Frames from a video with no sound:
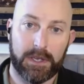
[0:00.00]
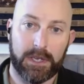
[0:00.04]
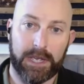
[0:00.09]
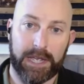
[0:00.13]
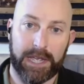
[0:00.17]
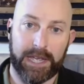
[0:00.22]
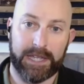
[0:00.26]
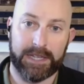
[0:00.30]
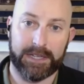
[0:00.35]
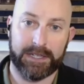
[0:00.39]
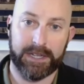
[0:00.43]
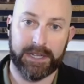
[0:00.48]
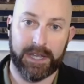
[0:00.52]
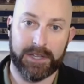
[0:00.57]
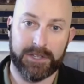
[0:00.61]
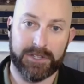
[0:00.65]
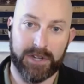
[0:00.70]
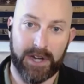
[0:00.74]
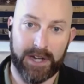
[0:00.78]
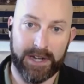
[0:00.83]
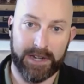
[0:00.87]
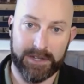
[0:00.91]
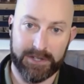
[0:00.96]
And
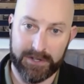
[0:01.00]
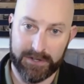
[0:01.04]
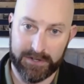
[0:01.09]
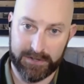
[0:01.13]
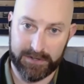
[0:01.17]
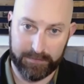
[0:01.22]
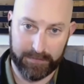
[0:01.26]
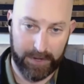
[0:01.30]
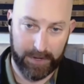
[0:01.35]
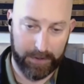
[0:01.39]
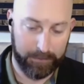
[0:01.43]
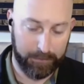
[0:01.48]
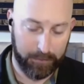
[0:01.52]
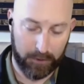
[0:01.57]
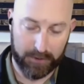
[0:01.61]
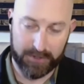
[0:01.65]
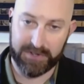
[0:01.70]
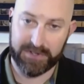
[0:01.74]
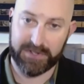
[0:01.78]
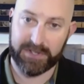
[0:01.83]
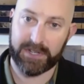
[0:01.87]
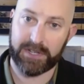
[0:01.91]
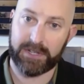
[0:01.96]
China they
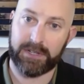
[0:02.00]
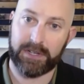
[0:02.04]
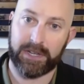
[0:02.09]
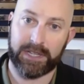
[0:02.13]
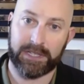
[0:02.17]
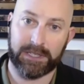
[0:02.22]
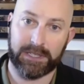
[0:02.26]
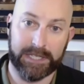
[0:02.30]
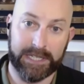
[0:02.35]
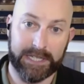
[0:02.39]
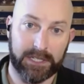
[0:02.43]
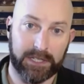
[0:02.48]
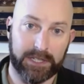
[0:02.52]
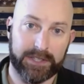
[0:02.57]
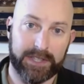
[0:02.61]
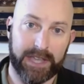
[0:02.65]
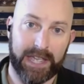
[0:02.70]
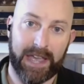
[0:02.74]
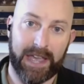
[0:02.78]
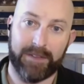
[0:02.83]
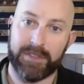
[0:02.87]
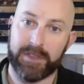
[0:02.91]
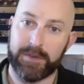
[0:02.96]
purchase it, and legally
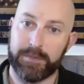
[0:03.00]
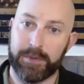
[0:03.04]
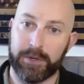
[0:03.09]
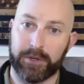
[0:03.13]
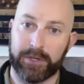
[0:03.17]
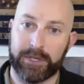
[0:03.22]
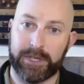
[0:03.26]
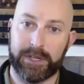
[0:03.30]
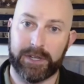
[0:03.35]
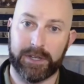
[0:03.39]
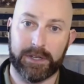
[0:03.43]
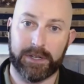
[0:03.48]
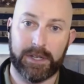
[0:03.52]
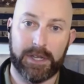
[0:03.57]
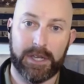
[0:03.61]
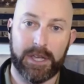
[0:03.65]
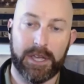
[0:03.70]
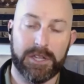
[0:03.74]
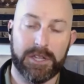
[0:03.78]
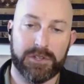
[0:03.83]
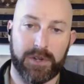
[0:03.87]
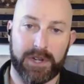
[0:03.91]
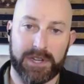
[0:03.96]
they have the ability to
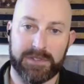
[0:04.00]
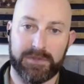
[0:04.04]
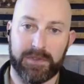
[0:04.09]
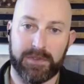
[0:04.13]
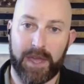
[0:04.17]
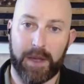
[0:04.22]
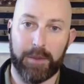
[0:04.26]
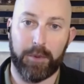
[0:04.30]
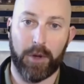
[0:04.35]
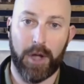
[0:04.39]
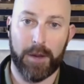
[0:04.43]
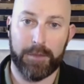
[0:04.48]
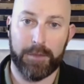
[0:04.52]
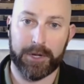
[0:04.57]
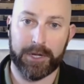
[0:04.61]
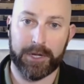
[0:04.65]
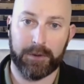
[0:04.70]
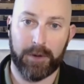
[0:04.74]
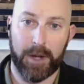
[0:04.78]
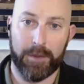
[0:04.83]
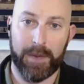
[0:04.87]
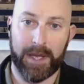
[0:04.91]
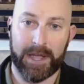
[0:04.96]
transfer that
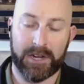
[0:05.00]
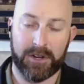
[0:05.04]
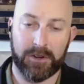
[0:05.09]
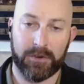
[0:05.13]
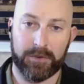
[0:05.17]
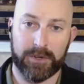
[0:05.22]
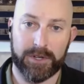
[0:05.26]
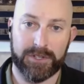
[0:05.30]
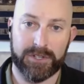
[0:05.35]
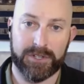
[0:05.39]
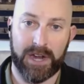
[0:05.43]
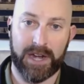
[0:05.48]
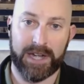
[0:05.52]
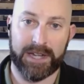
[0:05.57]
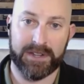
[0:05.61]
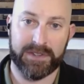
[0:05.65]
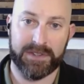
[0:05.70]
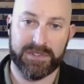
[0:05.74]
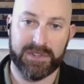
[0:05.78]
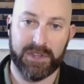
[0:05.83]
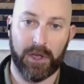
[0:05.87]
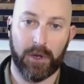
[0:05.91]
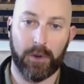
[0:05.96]
property right back over to
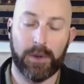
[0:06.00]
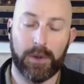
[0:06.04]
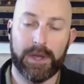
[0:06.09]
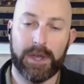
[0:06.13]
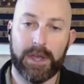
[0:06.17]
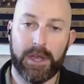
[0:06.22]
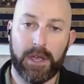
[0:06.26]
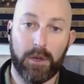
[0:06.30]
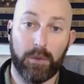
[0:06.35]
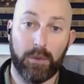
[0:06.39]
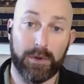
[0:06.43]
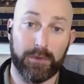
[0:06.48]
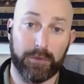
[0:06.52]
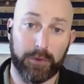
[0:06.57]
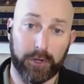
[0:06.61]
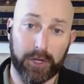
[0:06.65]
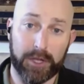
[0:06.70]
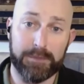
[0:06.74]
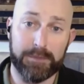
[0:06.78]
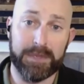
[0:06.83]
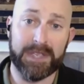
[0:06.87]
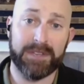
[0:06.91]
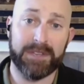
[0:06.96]
China. So we've
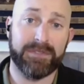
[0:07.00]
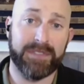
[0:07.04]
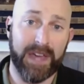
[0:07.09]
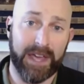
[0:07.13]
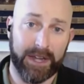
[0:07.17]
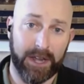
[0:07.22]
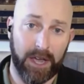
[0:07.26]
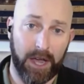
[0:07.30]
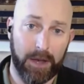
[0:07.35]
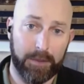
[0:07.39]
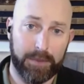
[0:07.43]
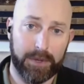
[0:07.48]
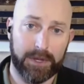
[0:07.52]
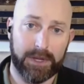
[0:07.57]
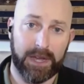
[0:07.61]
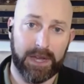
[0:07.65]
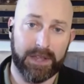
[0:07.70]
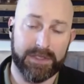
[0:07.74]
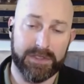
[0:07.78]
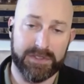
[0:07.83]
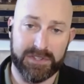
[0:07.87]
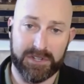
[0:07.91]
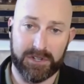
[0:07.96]
really beefed that up.
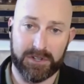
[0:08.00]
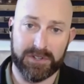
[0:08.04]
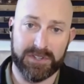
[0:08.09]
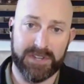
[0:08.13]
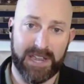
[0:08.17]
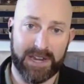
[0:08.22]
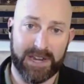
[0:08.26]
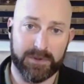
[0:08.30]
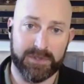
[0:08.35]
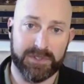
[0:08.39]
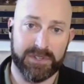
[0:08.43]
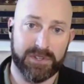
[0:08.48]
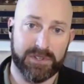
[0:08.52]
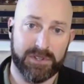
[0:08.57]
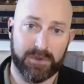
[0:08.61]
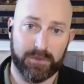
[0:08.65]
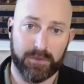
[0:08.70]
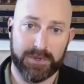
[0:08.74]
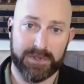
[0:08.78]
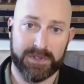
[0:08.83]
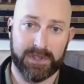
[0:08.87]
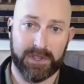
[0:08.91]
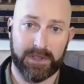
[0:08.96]
The Cirrus
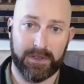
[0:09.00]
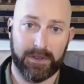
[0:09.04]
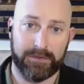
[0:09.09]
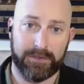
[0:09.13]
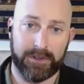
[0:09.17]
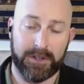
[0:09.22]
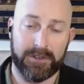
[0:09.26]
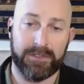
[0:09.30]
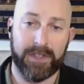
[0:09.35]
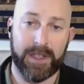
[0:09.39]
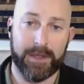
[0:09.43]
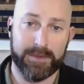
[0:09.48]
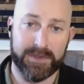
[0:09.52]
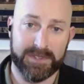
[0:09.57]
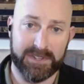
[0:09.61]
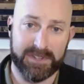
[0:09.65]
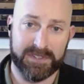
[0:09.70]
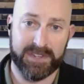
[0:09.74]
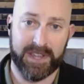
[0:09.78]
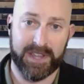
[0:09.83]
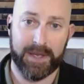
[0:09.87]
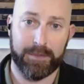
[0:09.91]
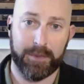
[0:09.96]
acquisition was a very famous
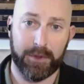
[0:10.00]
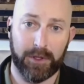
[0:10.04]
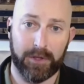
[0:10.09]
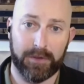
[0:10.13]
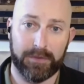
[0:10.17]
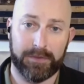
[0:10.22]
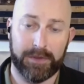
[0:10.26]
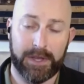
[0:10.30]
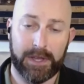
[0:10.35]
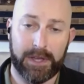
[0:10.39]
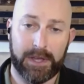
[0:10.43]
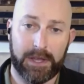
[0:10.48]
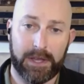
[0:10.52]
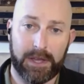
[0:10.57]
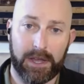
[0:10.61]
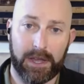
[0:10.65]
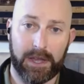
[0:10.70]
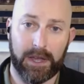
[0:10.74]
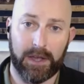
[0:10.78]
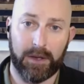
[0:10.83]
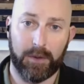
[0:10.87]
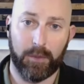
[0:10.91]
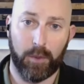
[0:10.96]
example
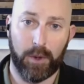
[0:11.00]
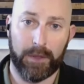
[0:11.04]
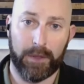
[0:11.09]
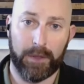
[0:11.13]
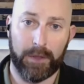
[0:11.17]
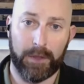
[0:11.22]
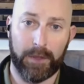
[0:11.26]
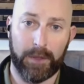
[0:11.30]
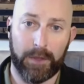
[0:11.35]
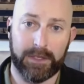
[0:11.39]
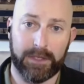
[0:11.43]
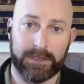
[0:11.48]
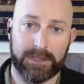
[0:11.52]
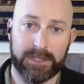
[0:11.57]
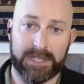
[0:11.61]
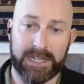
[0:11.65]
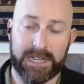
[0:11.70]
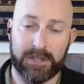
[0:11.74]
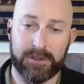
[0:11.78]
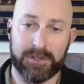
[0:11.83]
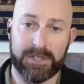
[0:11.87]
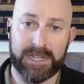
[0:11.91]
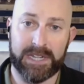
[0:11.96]
of one that the
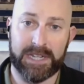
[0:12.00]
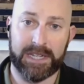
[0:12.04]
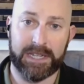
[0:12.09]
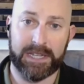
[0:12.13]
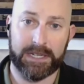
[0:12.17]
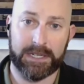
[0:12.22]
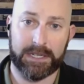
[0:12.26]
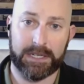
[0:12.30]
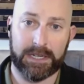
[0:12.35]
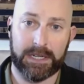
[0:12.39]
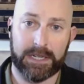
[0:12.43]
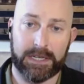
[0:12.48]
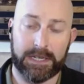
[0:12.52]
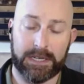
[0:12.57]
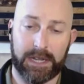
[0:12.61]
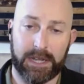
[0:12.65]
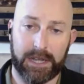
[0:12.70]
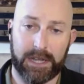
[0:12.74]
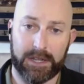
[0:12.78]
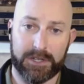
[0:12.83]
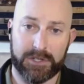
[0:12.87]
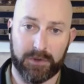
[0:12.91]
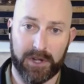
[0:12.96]
DoD and
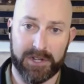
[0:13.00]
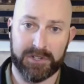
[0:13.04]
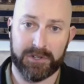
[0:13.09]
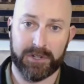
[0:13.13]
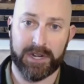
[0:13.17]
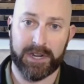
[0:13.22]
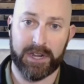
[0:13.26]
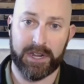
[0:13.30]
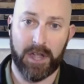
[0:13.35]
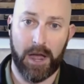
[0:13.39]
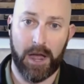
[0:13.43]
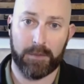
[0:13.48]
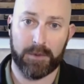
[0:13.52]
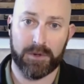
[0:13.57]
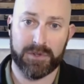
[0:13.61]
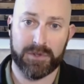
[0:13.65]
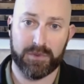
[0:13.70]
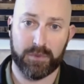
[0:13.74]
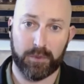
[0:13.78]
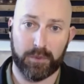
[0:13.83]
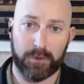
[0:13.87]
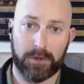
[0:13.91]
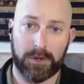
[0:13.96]
Treasury and
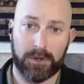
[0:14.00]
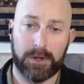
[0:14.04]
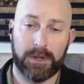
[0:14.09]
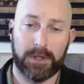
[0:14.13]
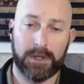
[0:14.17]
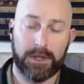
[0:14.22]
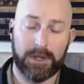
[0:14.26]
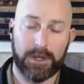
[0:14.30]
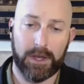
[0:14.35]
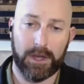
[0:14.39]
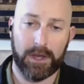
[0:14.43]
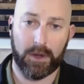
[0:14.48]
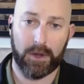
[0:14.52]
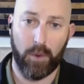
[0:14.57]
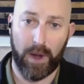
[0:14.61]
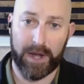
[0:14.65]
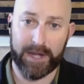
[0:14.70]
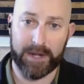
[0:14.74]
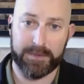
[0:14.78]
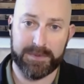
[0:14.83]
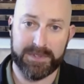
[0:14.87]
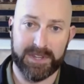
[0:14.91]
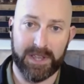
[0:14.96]
Commerce were
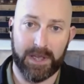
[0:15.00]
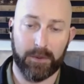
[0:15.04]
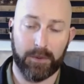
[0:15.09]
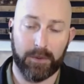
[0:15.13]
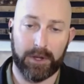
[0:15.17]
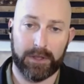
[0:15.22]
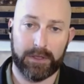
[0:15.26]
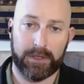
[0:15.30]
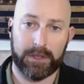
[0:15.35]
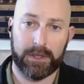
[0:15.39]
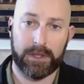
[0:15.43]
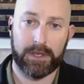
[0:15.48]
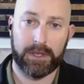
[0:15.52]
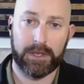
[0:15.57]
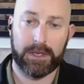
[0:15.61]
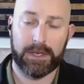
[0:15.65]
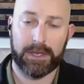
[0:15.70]
quite upset with.